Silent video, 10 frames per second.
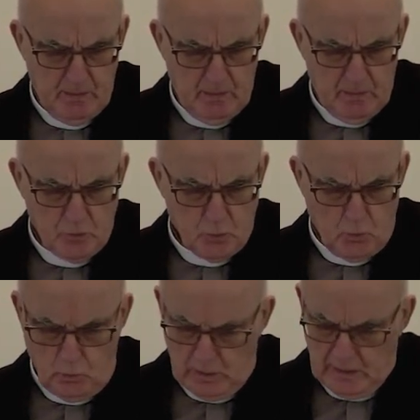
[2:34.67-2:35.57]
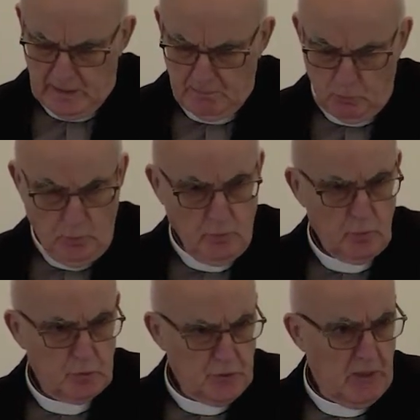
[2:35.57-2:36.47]
So I'm going to
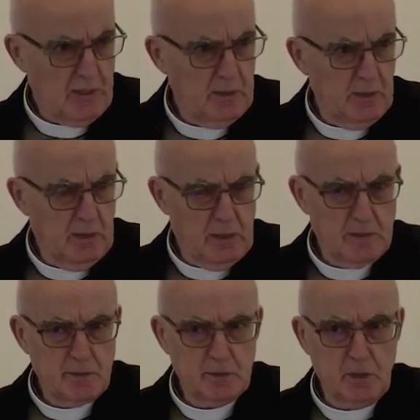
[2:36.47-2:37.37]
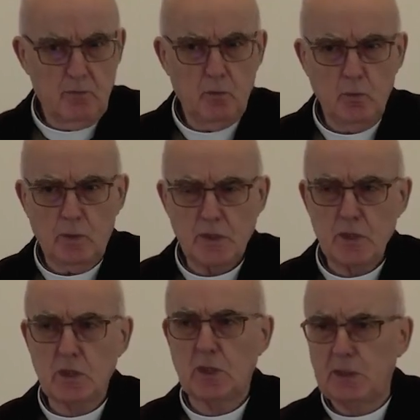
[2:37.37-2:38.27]
try and give you as
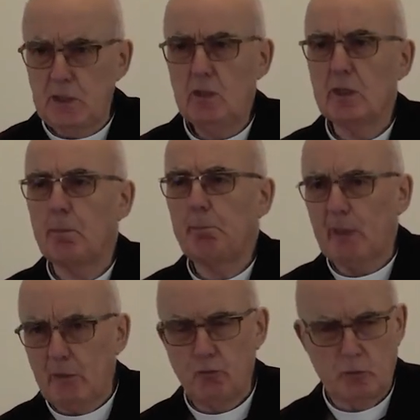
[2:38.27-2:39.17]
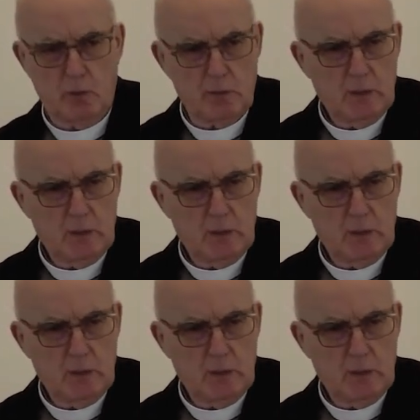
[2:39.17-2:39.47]
clear a picture